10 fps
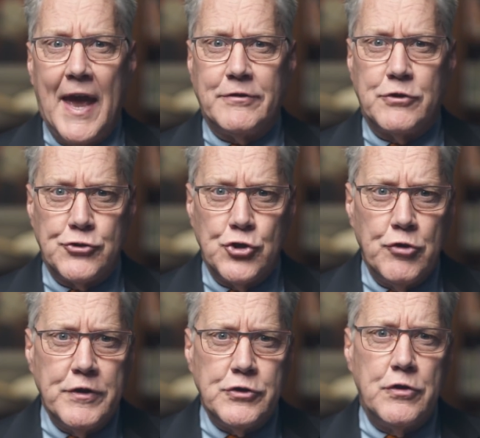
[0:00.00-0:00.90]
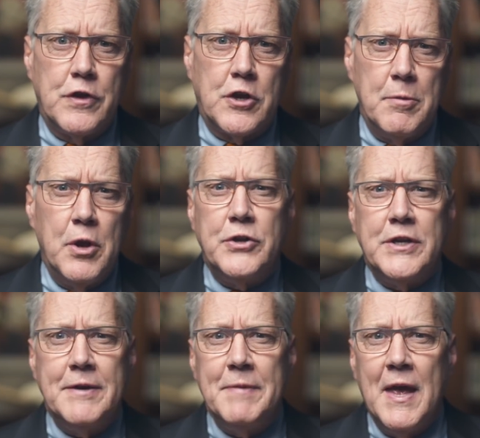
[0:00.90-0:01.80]
as a service to the
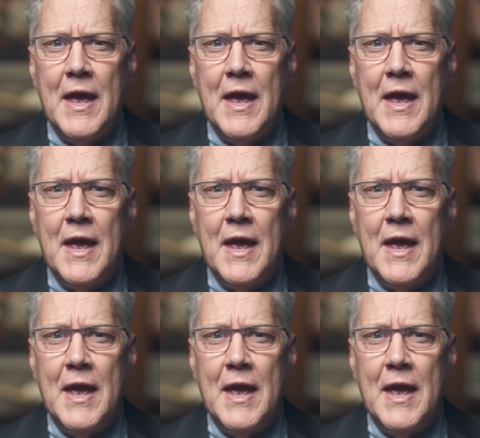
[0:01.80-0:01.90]
community,